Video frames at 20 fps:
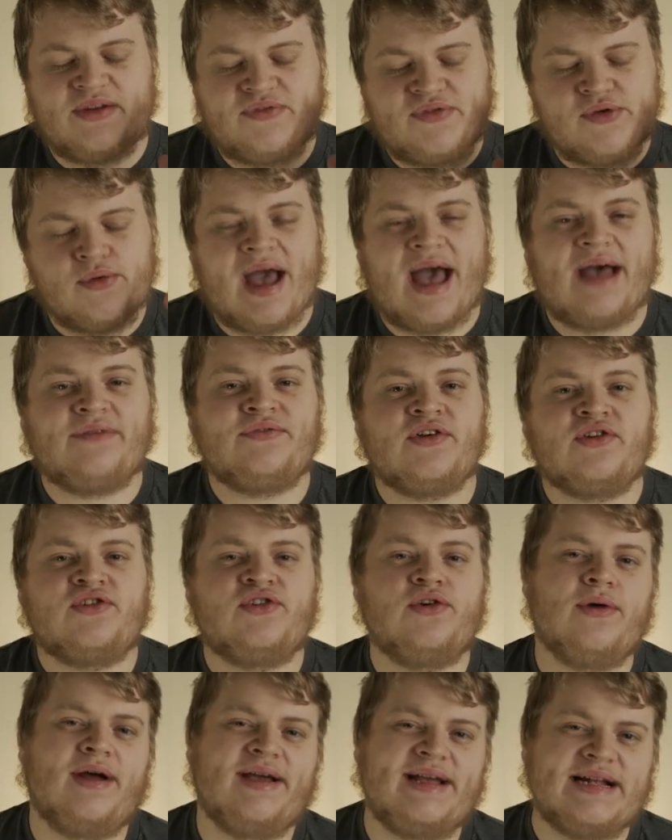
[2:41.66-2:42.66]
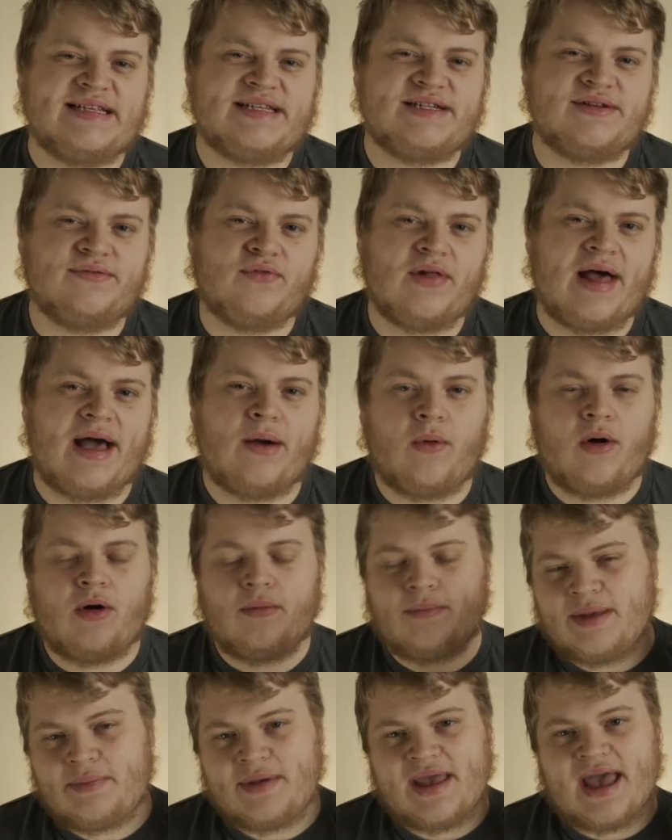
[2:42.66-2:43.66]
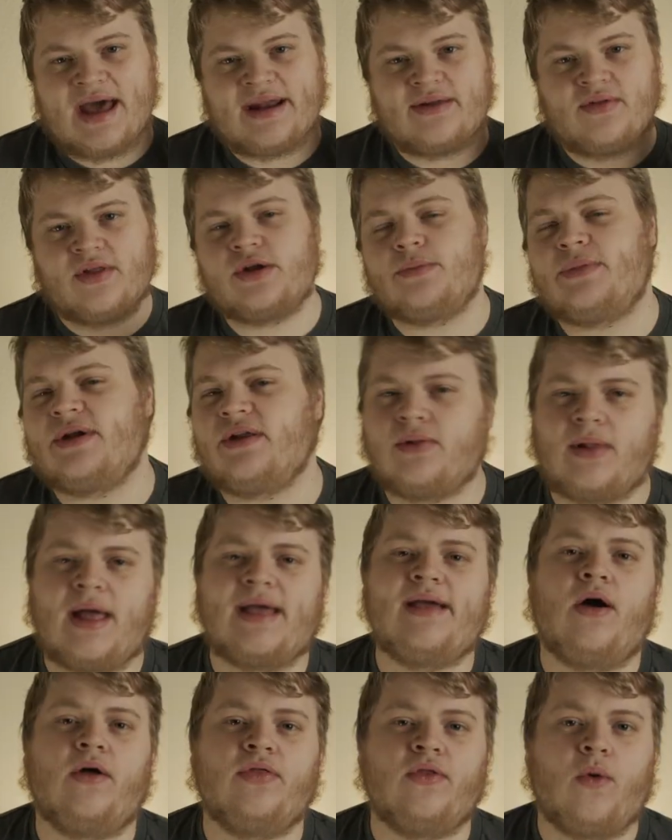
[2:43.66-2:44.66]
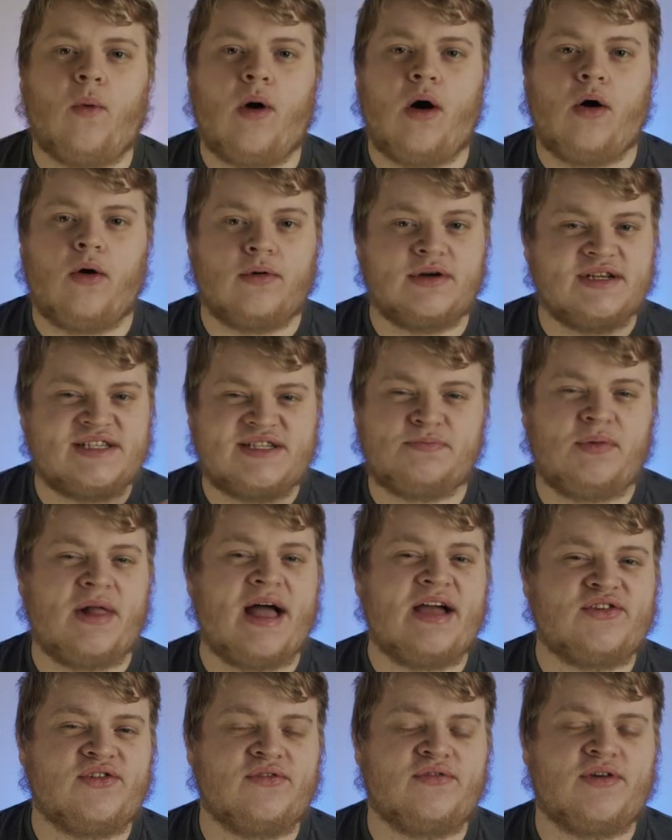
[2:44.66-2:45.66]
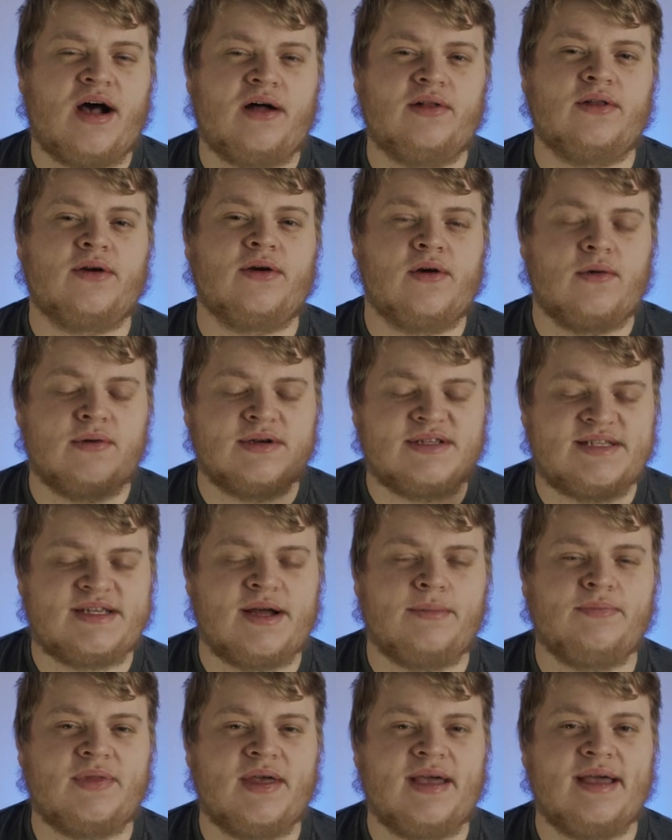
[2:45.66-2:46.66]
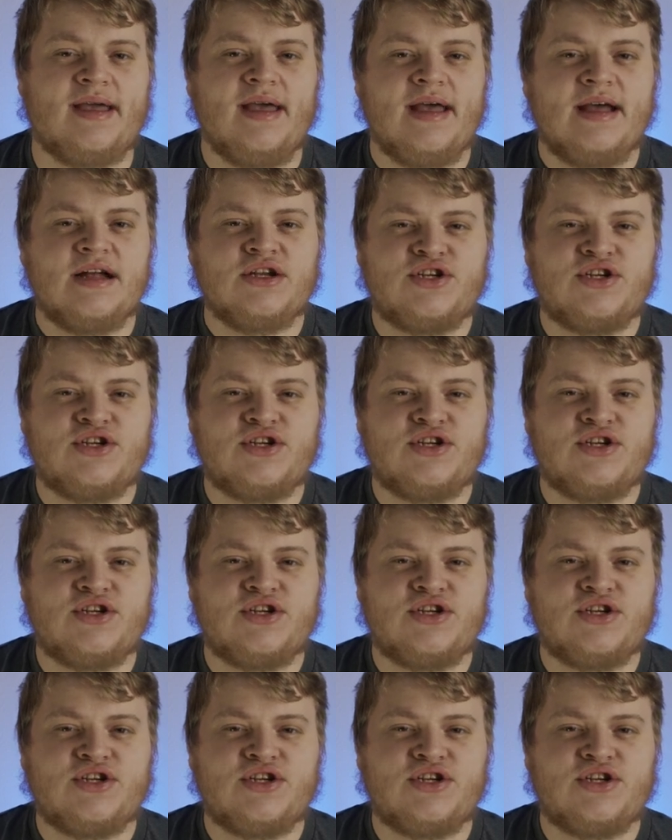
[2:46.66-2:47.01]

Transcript: But if you have to shoot against a flat wall, maybe add a little bit of light on the wall or a splash of color or something,